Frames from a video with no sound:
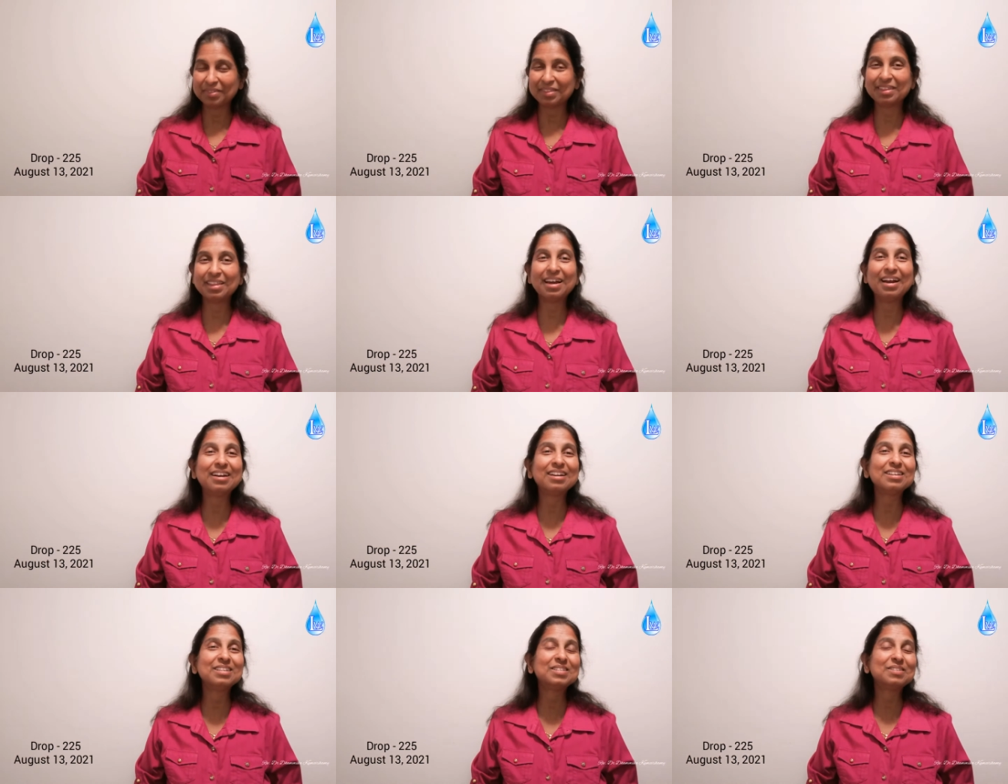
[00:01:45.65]

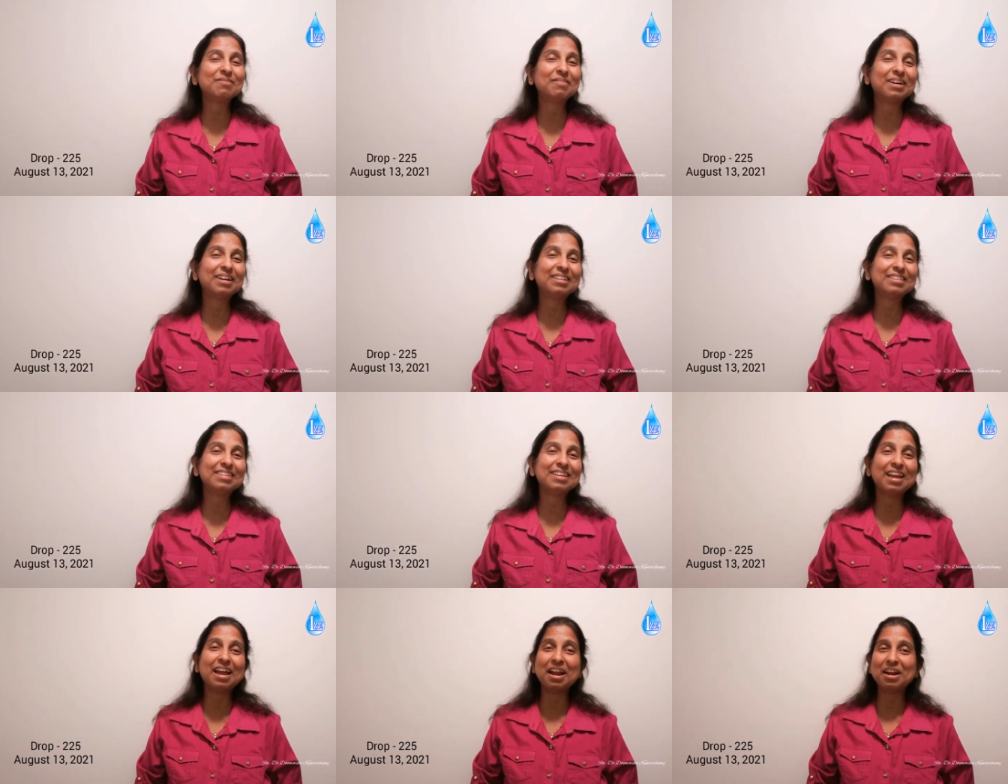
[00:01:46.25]
That is
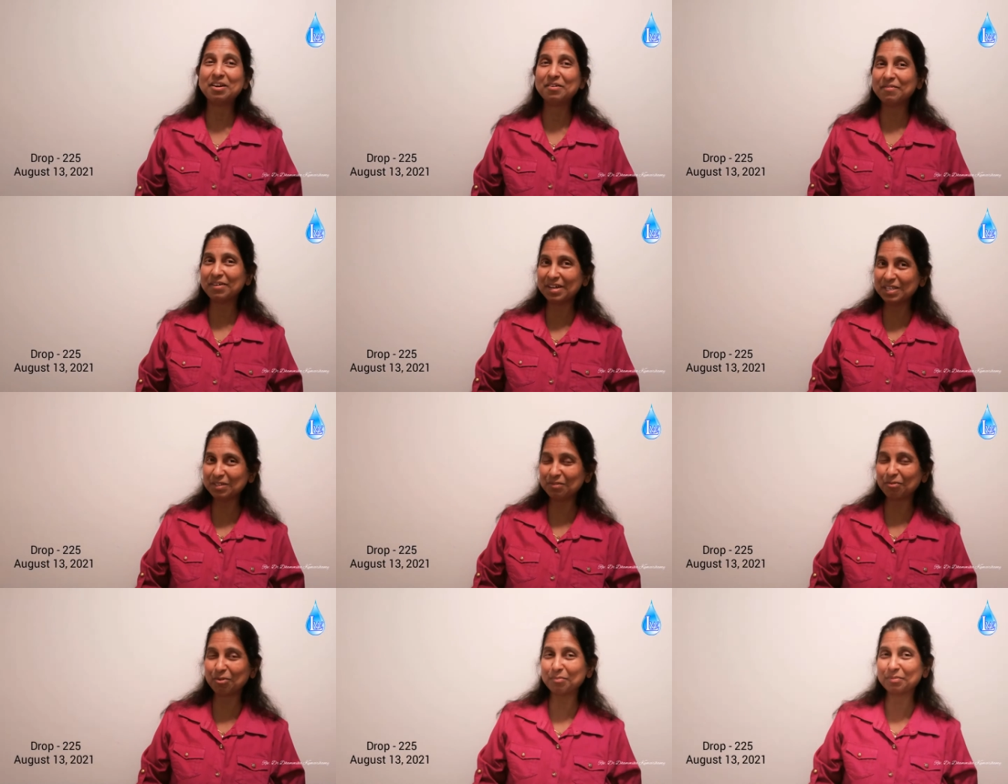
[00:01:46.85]
what the
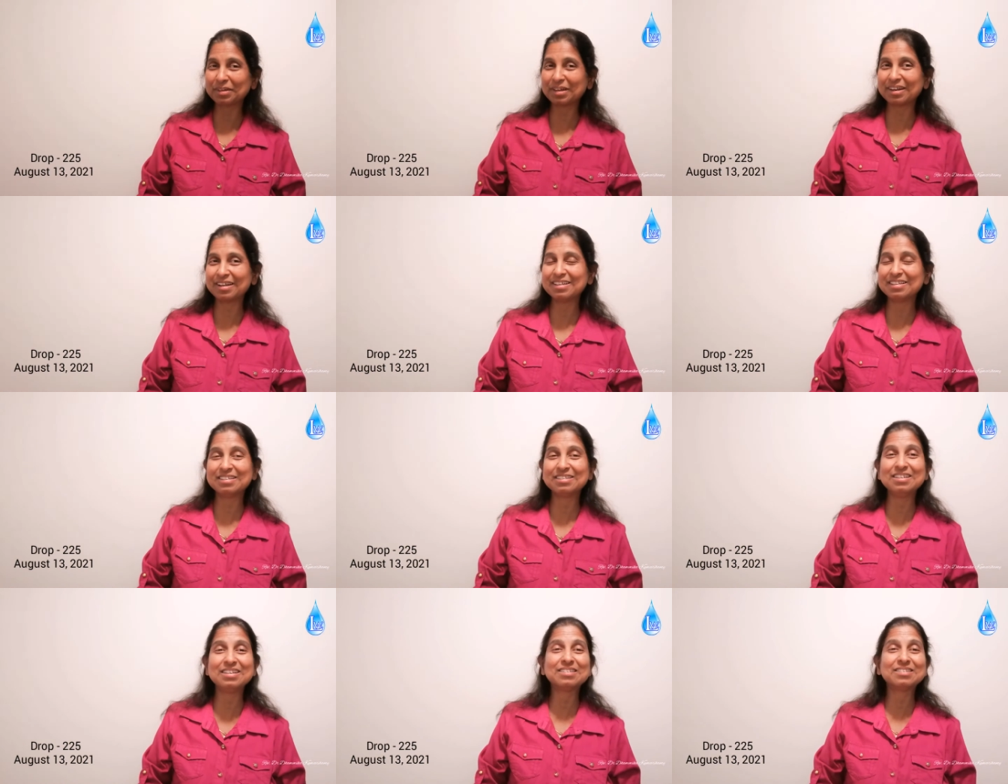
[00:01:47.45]
advice from
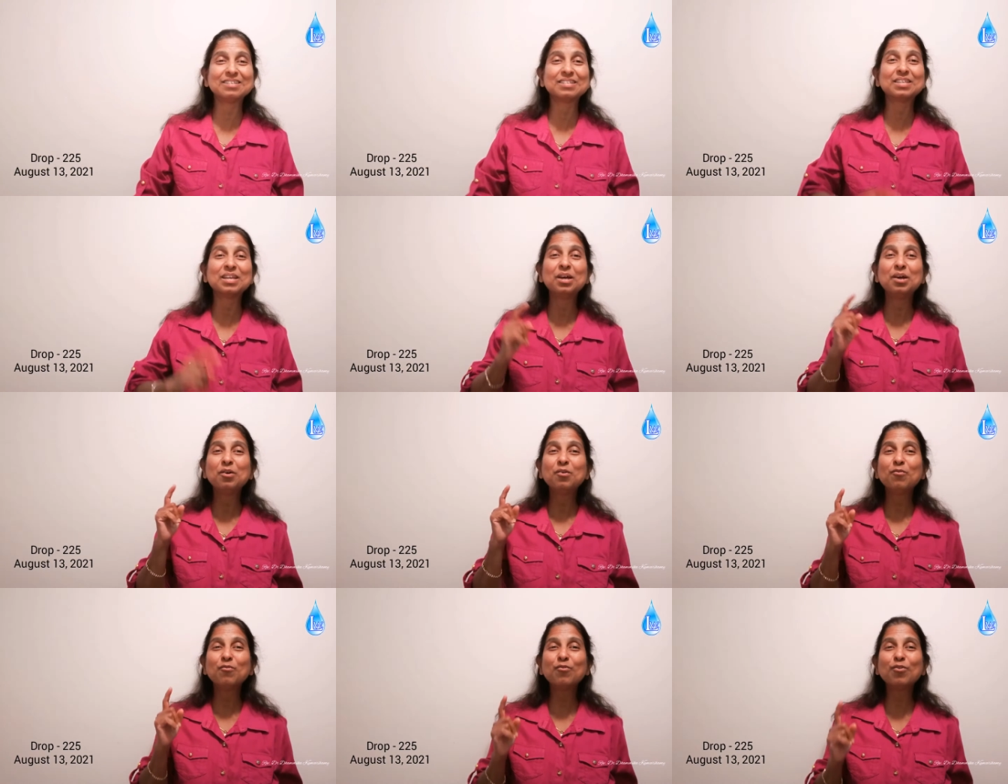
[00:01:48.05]
Christ Jesus:
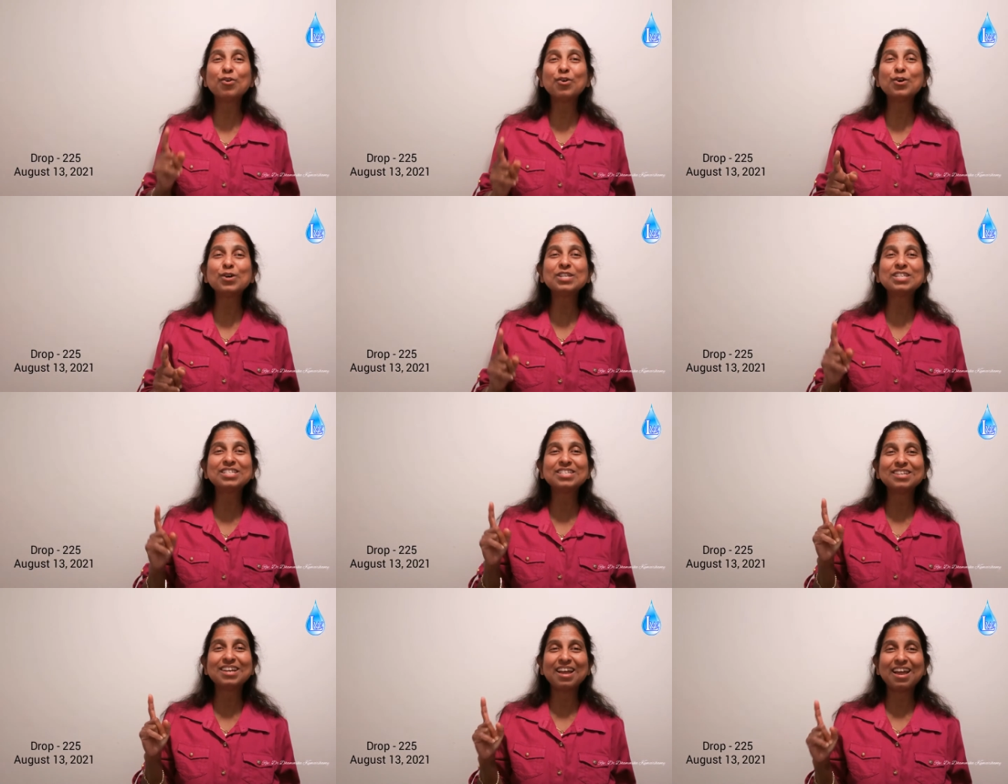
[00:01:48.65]

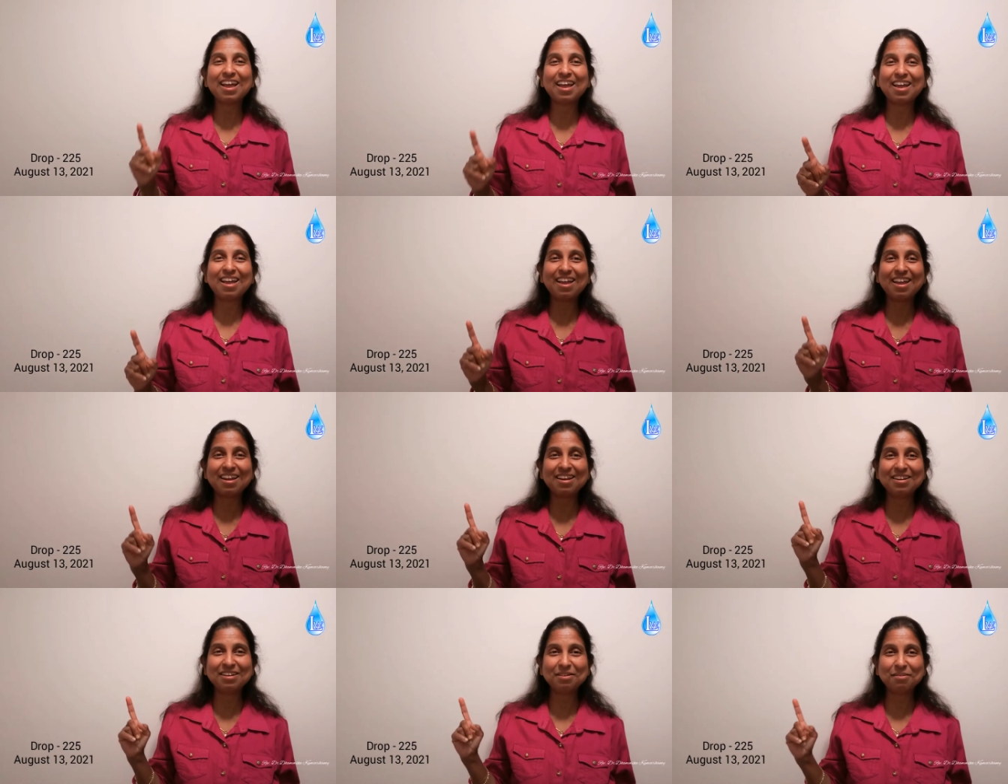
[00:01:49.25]
watch
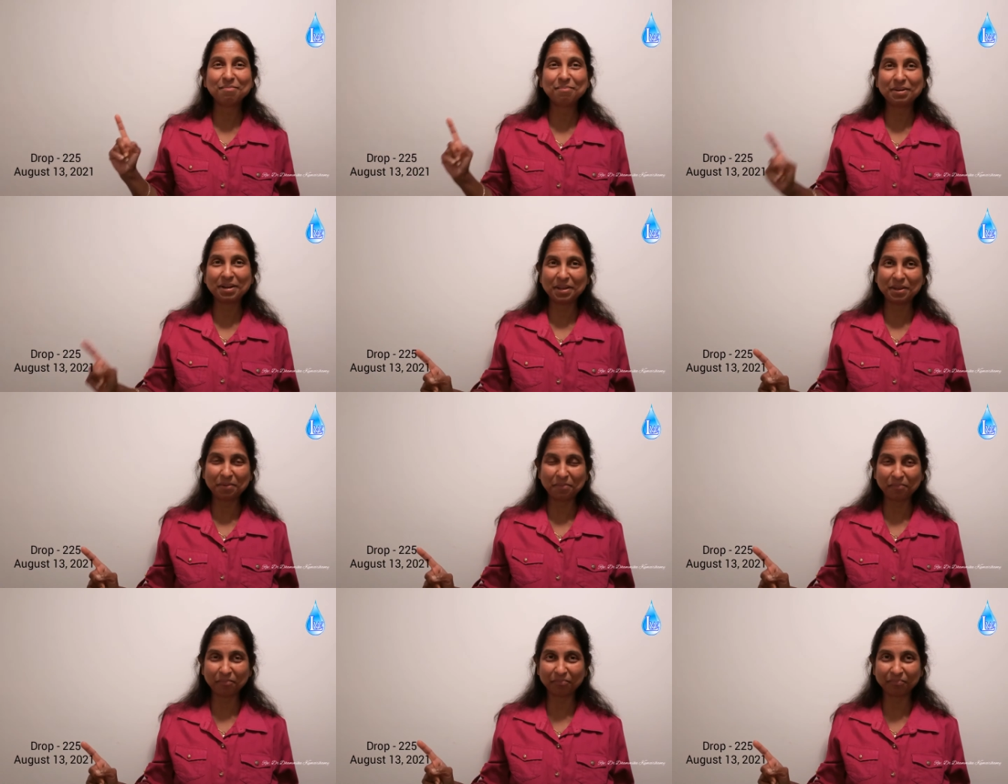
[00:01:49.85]
and
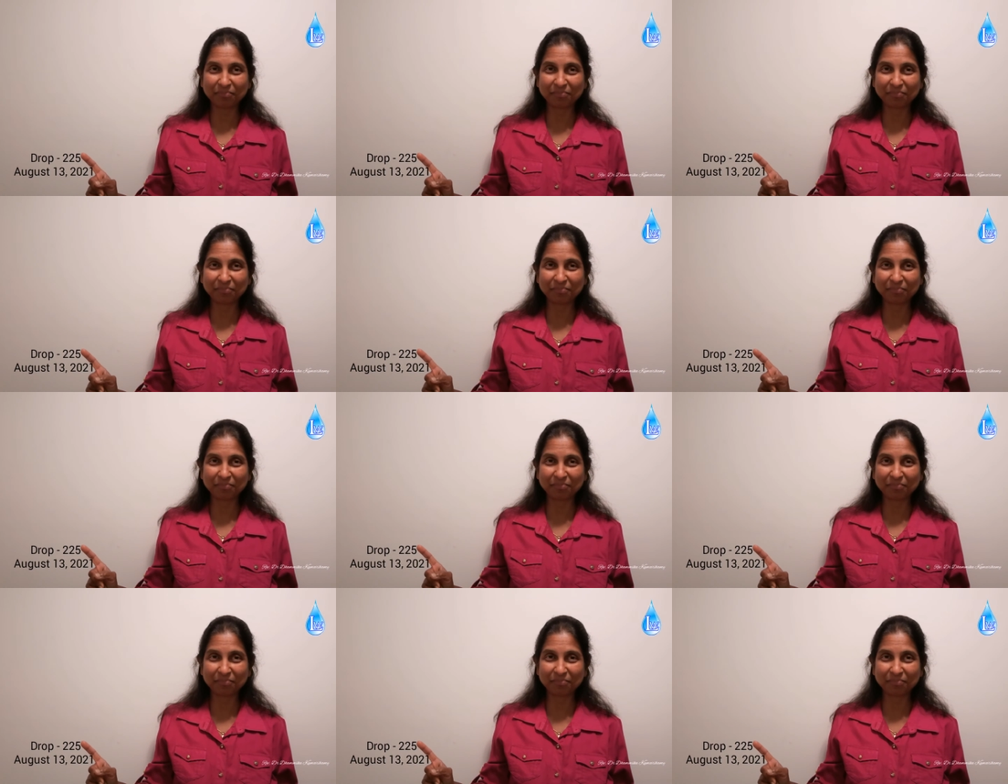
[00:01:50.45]
pray.